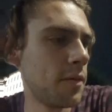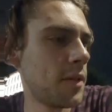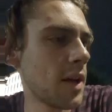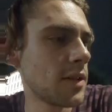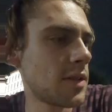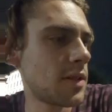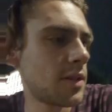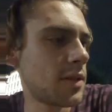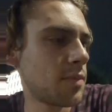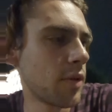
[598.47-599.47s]

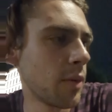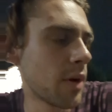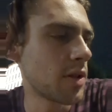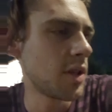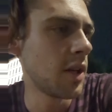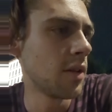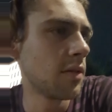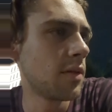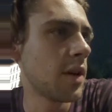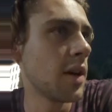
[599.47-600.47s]
That's pretty much it.
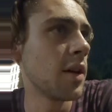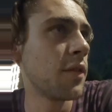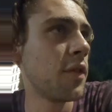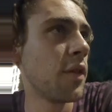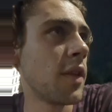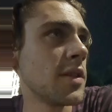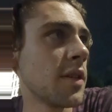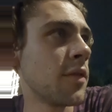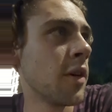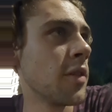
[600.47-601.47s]
there are a few things
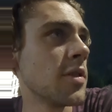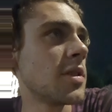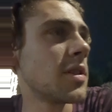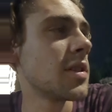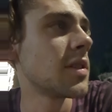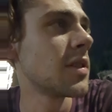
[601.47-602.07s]
I've noticed.